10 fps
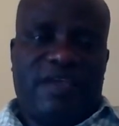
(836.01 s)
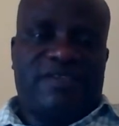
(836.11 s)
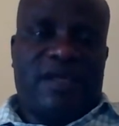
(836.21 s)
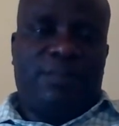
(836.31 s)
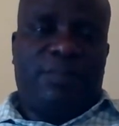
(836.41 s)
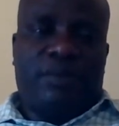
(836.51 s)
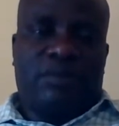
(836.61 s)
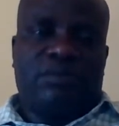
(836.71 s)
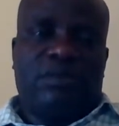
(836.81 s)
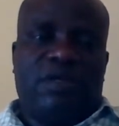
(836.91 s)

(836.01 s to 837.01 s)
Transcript: example,